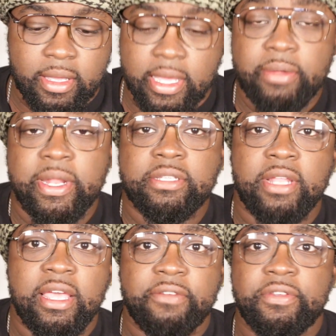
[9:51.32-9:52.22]
Anyway, that's
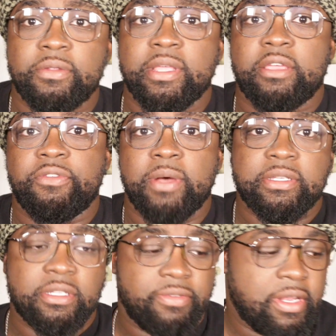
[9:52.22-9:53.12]
all I have for you. Thank you for
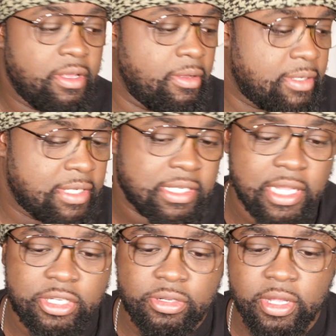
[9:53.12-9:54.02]
watching this video. Just to
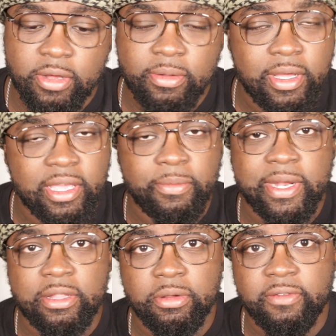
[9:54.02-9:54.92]
let you know, again, we're
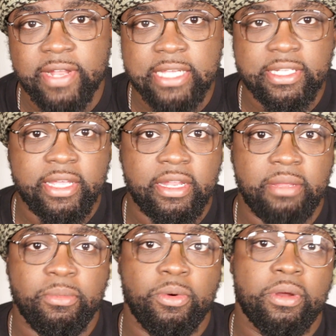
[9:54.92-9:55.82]
not doing a flashlight
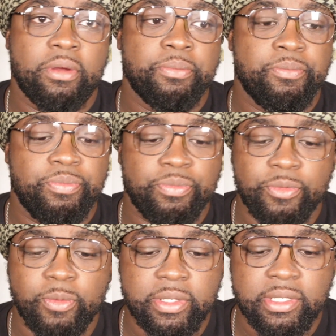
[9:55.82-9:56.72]
anymore.
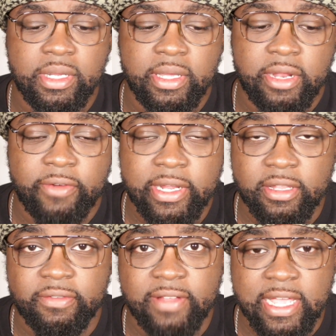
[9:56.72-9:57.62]
We're just going to get a
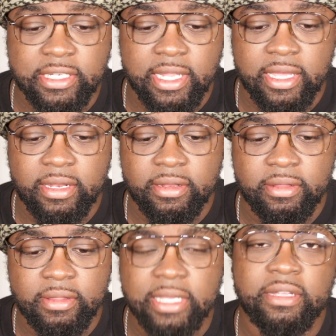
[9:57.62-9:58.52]
regular flashlight.
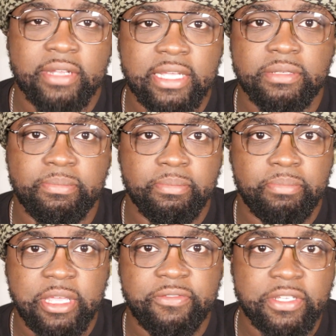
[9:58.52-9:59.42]
like a nice
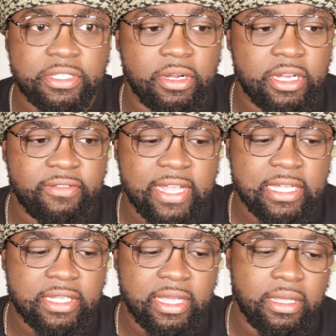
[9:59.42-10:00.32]
beefy sturdy
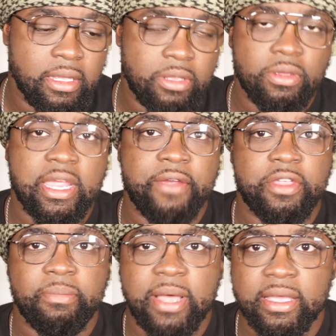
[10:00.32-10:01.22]
flashlight you carry in
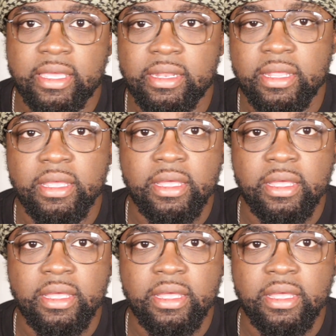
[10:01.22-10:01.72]
your pocket.